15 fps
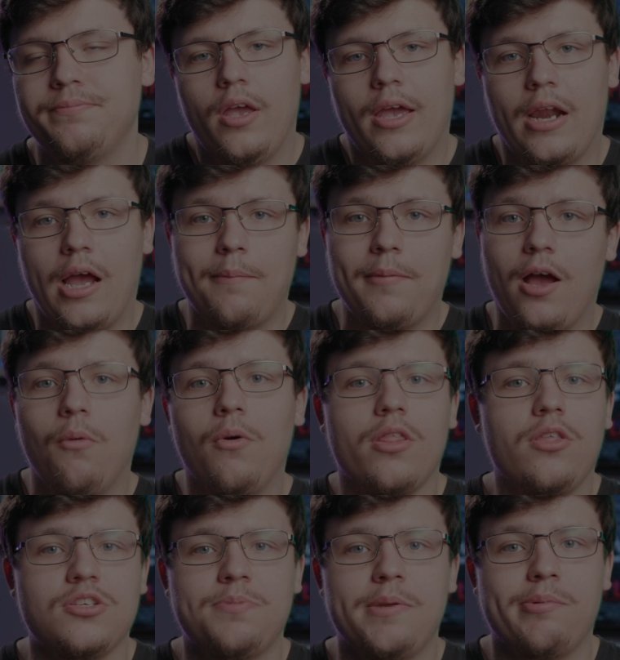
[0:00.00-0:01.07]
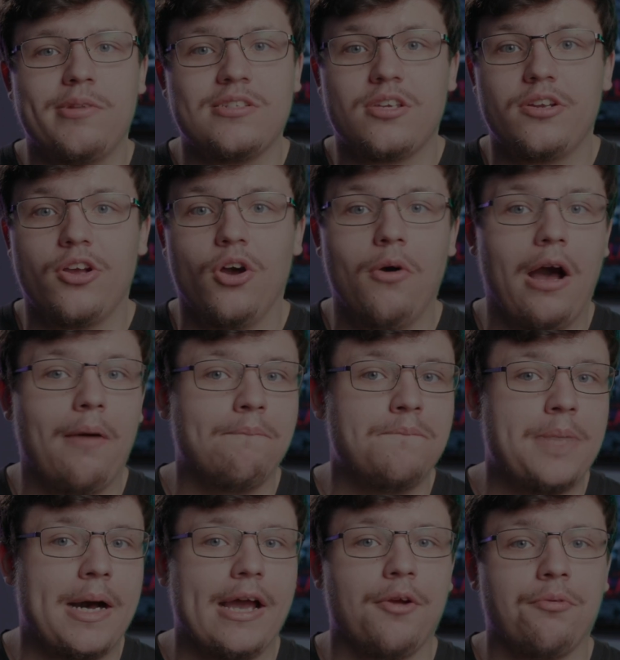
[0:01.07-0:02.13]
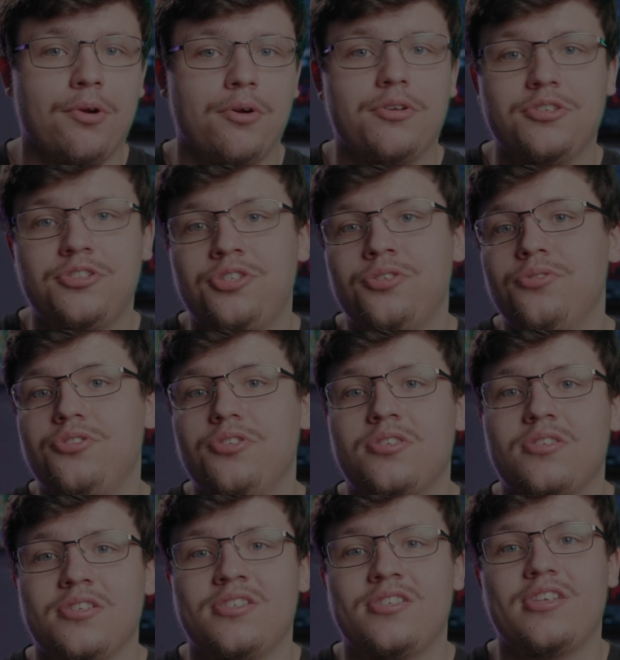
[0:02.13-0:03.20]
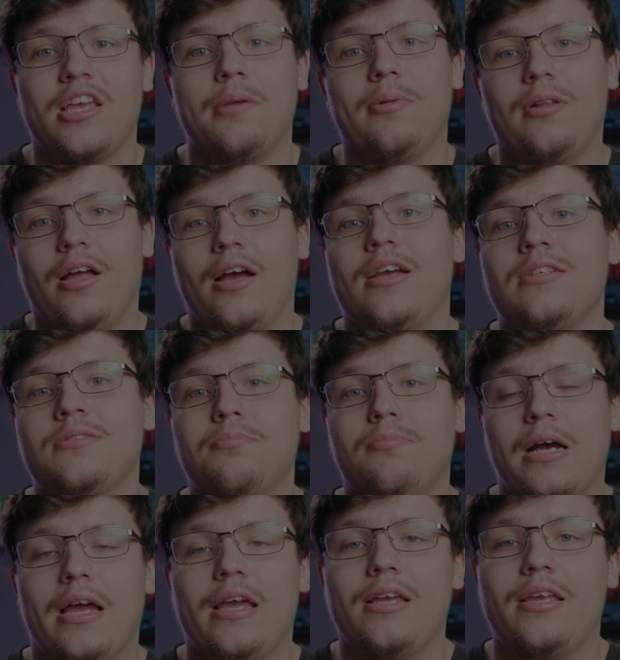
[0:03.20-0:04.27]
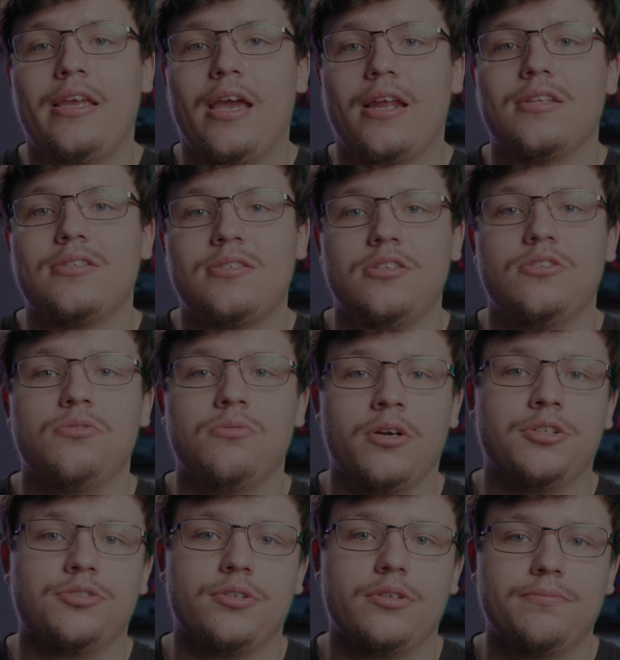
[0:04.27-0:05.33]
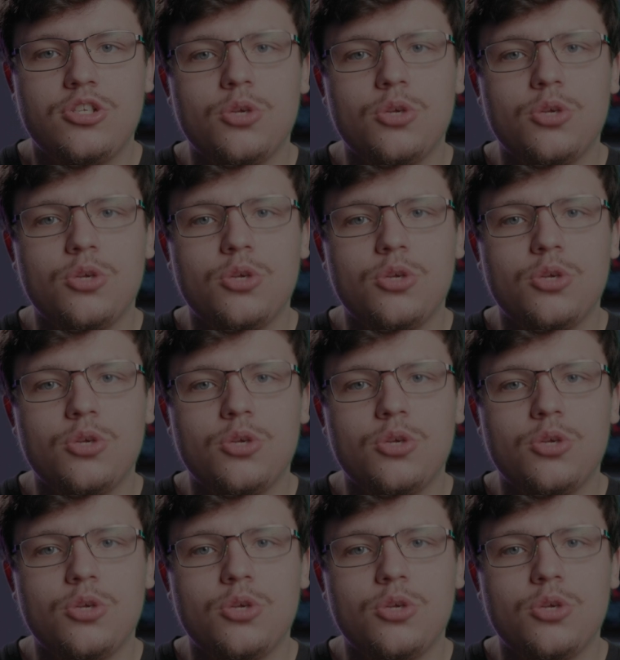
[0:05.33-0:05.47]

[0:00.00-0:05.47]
And I'm not one of those people that's gonna go out and buy a Ronin 2 just to stabilize my Canon C200.